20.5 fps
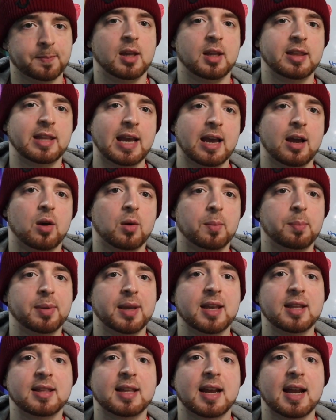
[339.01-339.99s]
Now,
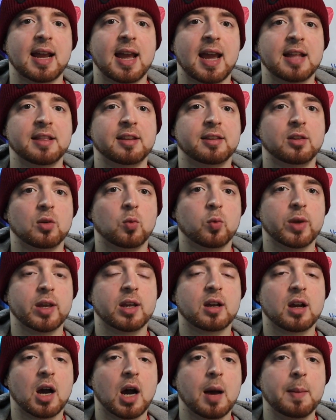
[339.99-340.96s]
being that I ended the
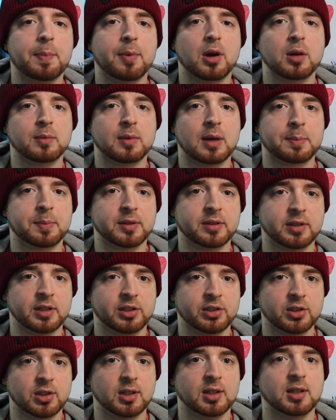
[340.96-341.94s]
week up on my
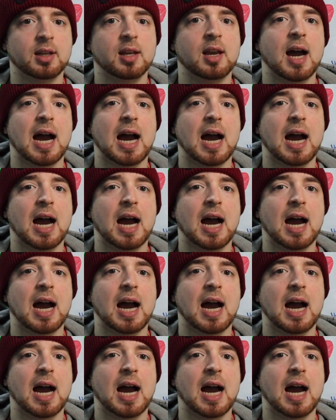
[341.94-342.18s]
position,